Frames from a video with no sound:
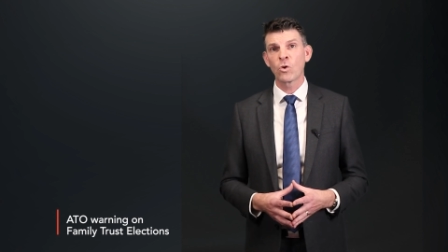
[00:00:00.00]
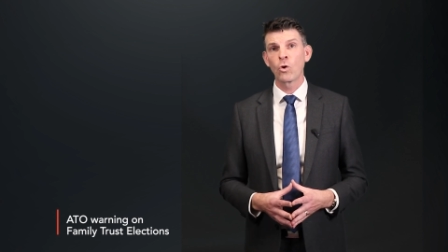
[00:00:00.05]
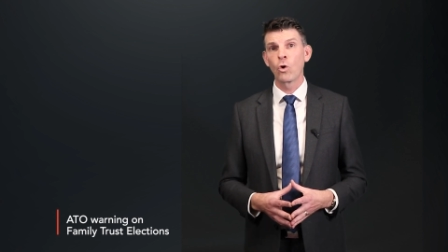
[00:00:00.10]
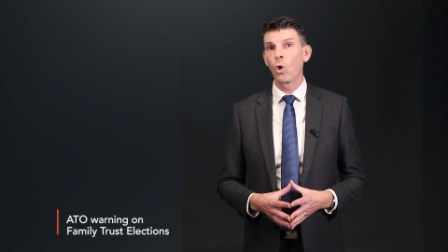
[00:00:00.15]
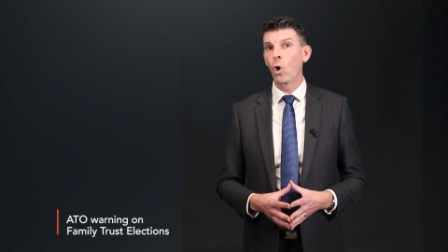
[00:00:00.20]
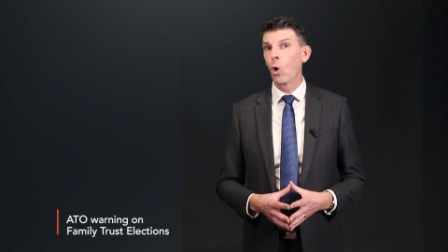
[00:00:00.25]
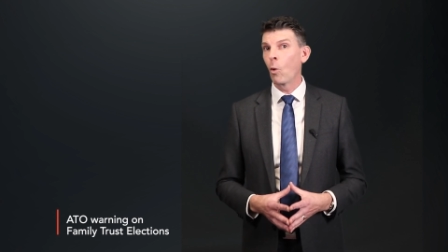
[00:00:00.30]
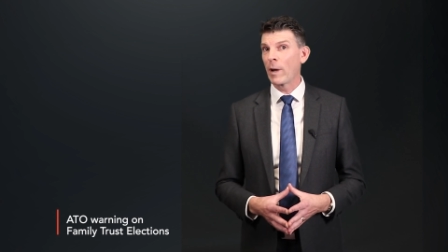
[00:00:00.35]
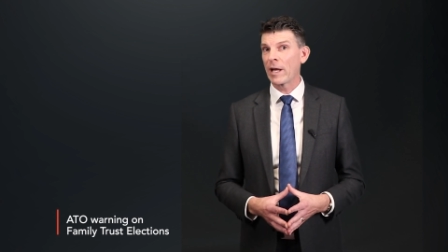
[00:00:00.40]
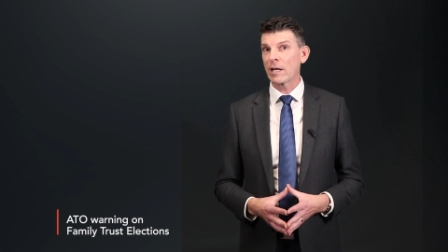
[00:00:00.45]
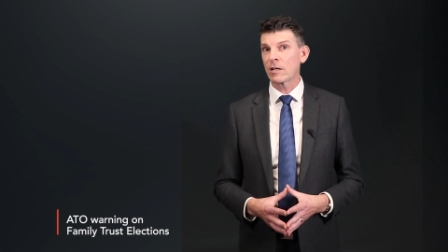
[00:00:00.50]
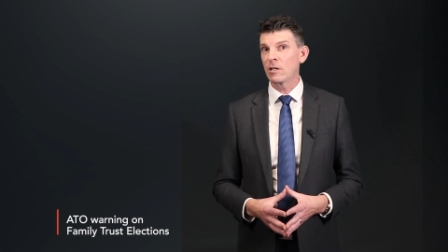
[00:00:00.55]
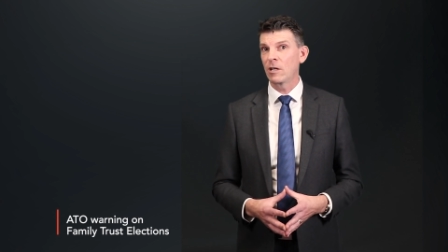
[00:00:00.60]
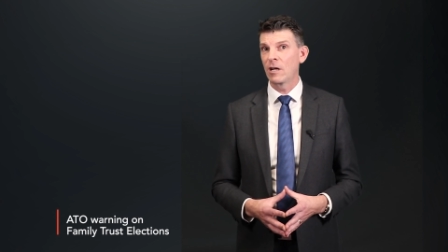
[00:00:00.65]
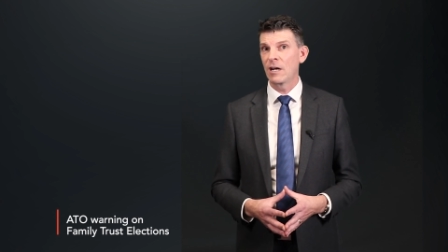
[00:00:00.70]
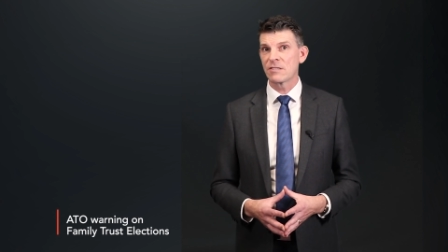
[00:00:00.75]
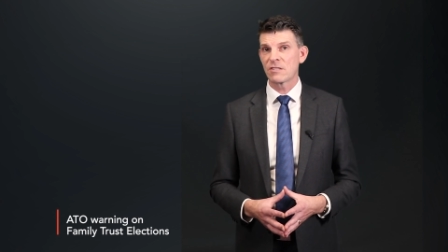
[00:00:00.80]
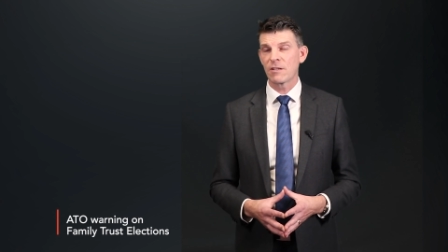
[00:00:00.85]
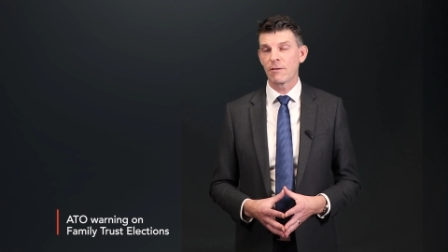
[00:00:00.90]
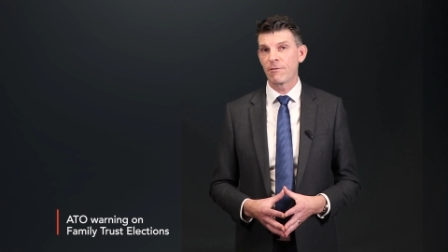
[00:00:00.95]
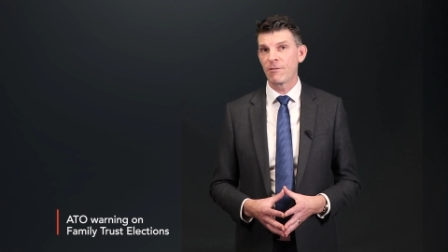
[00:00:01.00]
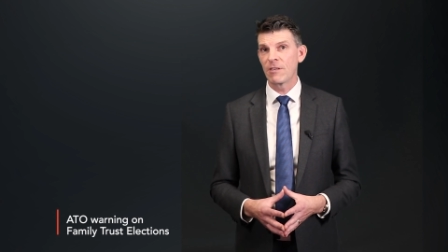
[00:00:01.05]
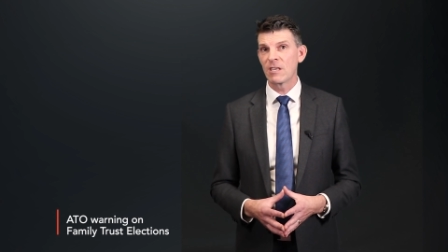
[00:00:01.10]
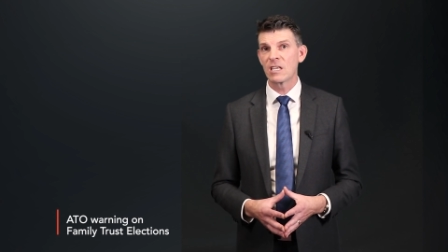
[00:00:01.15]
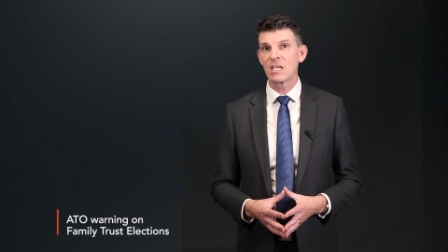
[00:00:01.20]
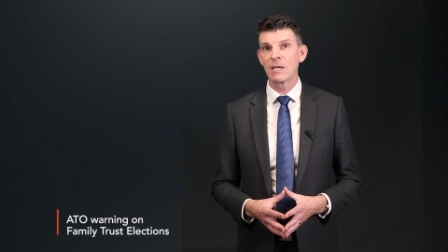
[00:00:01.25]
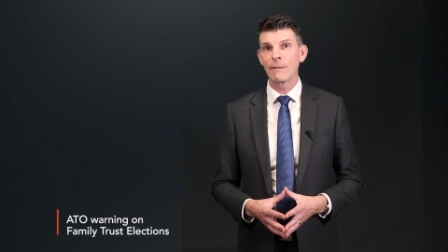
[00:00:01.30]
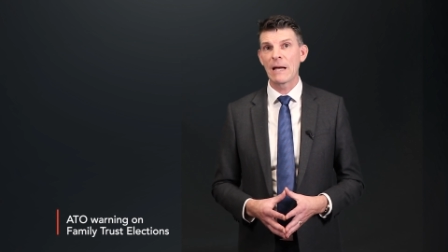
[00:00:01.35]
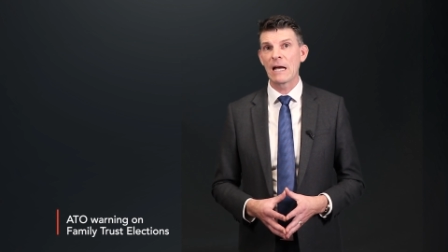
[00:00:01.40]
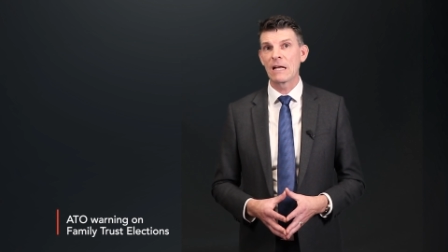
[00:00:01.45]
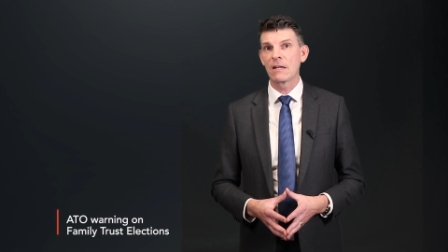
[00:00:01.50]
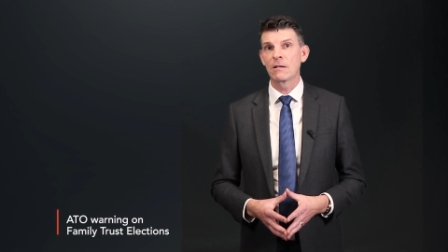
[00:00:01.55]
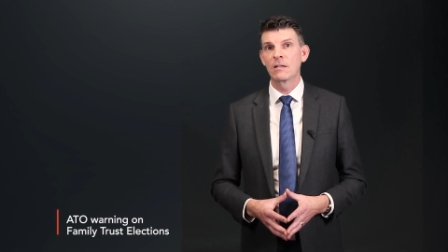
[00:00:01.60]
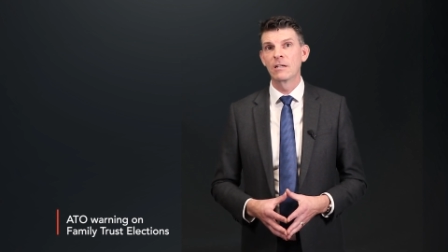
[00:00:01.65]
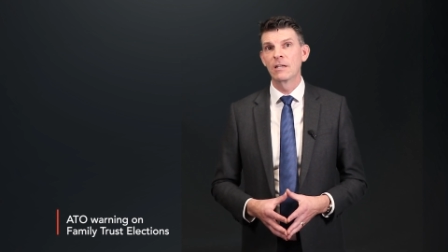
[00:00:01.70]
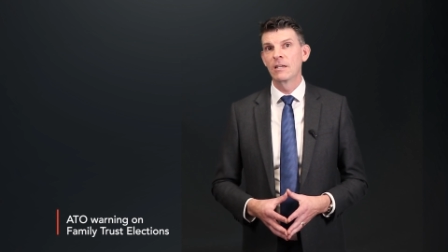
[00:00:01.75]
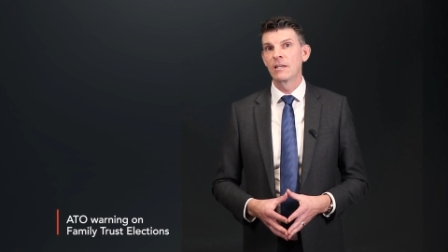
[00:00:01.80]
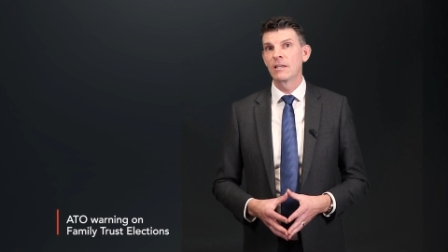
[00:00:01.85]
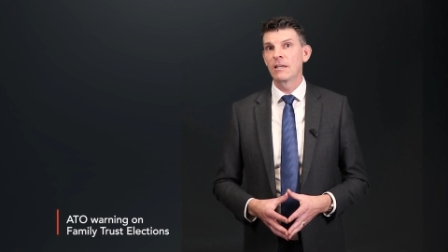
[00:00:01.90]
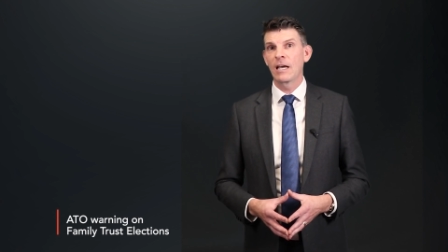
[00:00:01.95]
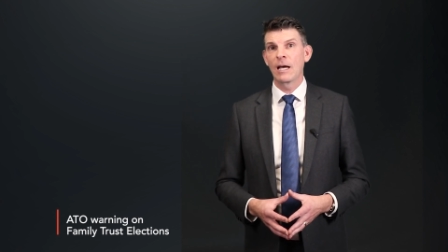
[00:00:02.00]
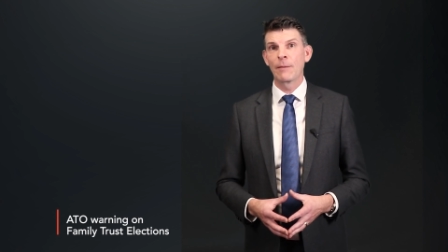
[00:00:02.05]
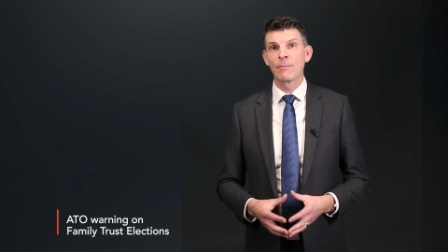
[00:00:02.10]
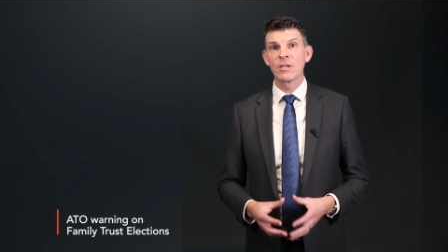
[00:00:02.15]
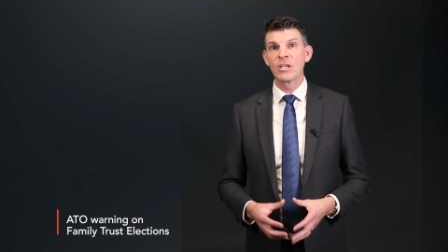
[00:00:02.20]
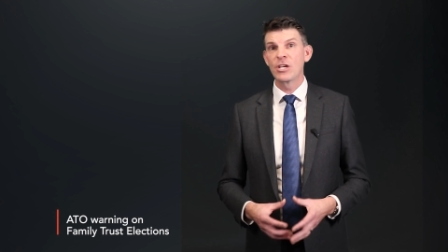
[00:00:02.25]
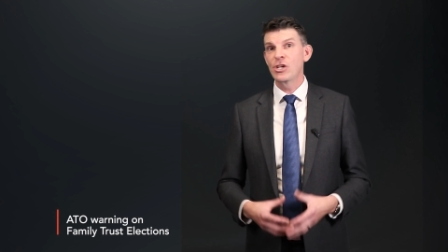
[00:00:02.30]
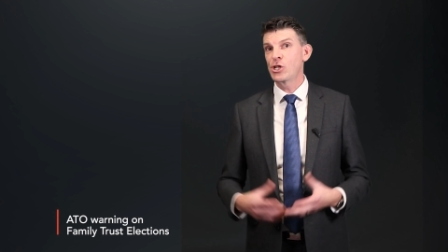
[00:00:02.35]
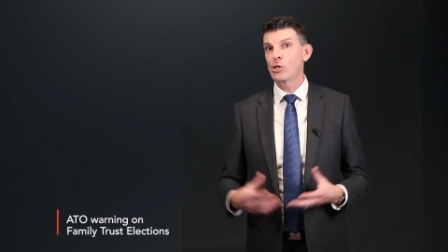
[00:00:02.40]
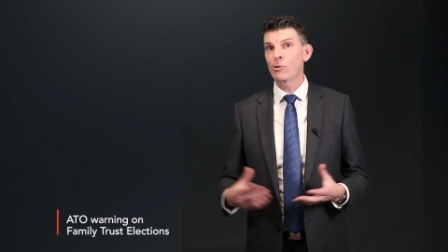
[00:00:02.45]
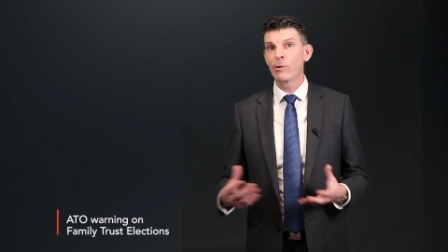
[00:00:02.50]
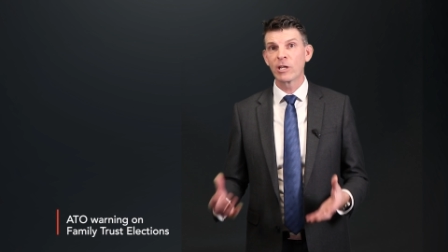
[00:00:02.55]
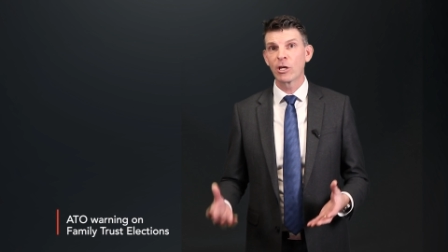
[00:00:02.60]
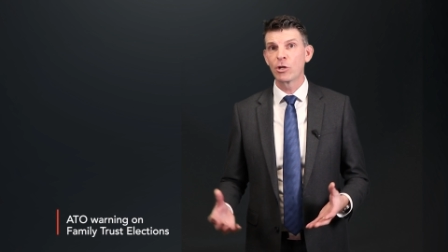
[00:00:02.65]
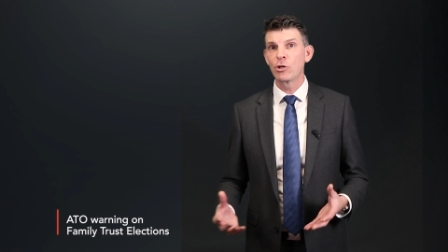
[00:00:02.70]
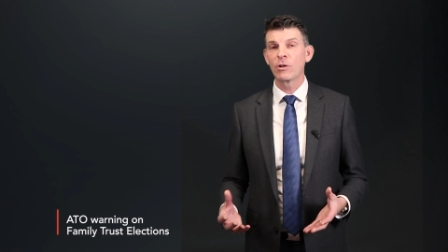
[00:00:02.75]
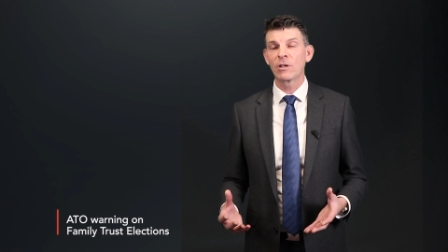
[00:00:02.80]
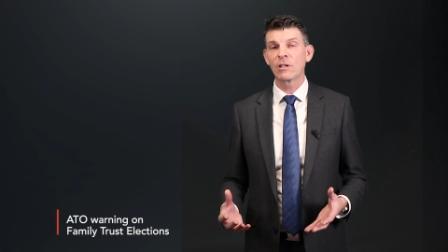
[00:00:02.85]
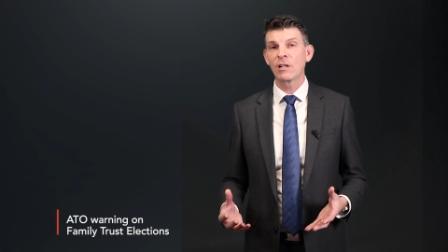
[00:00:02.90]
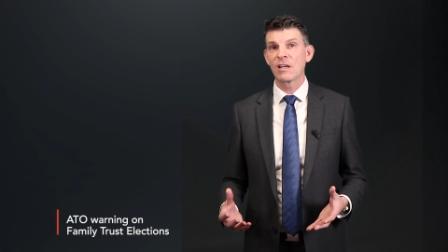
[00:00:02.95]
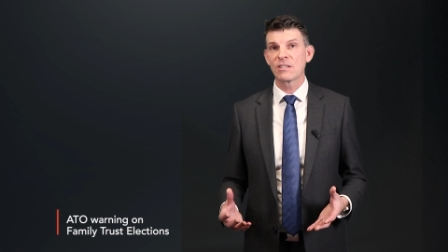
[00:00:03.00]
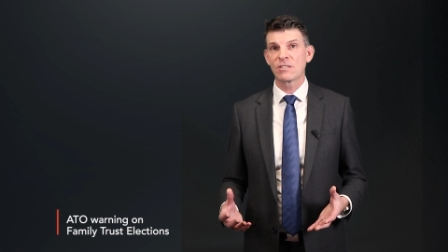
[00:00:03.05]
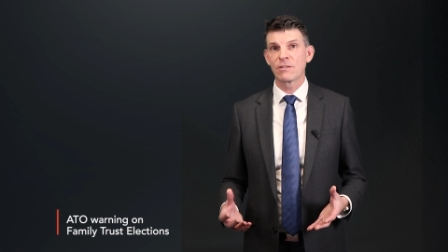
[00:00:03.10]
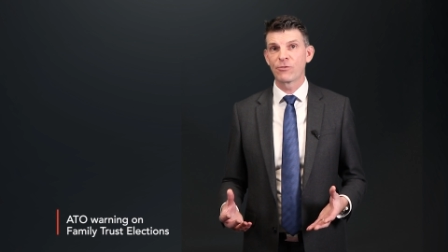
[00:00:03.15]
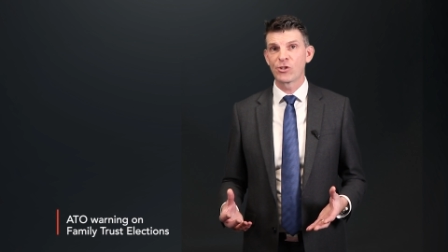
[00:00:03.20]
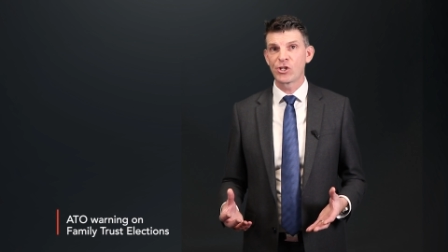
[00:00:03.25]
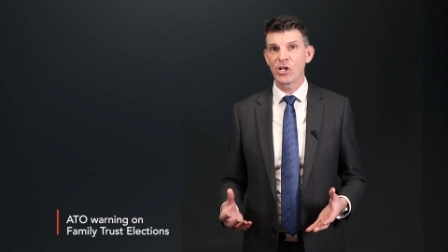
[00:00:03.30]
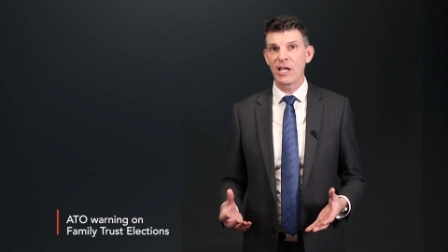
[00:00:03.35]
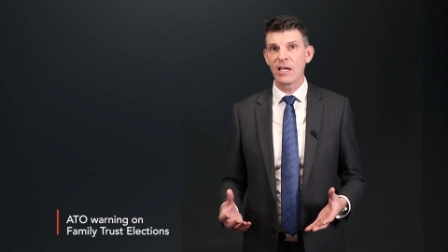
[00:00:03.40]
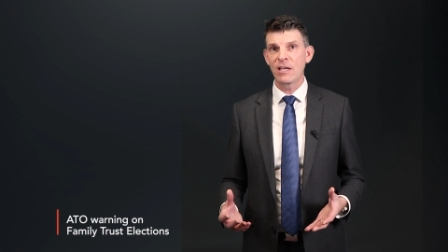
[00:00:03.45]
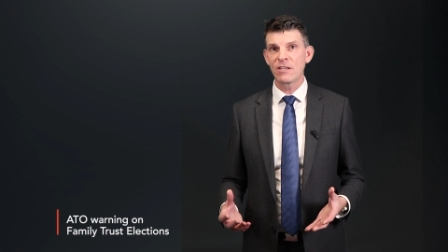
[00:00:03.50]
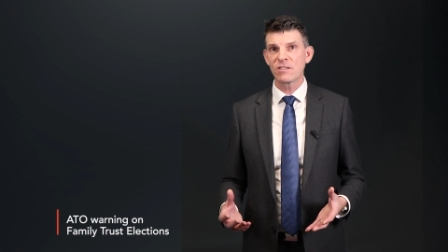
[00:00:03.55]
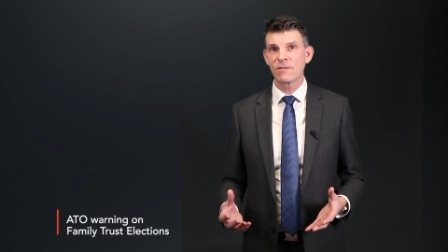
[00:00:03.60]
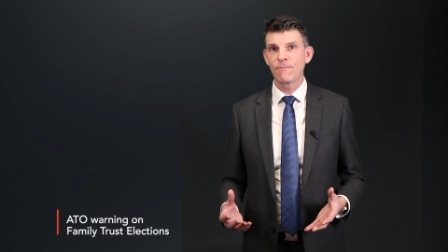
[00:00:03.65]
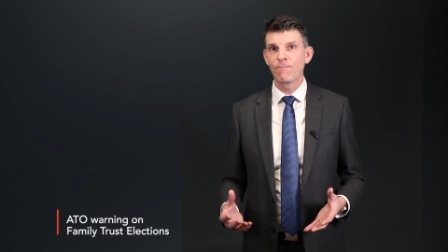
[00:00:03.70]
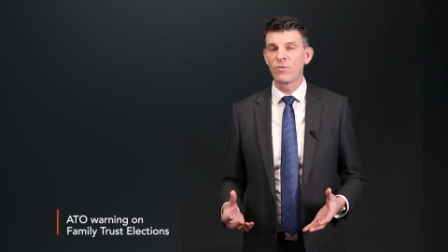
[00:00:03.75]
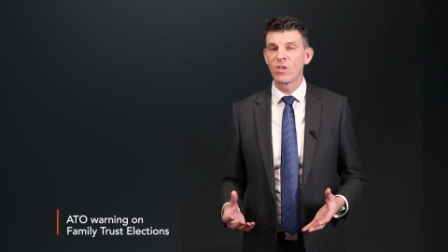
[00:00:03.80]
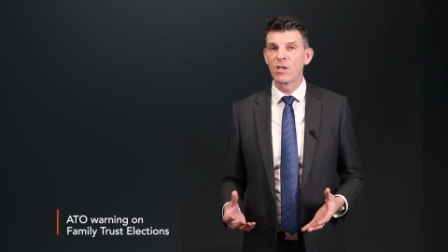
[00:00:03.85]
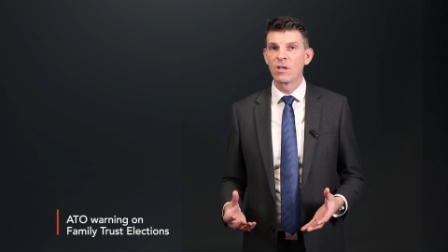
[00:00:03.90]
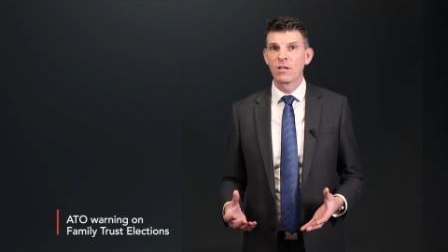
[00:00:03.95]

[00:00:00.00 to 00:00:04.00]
or where clients are thinking about issuing a new class of shares.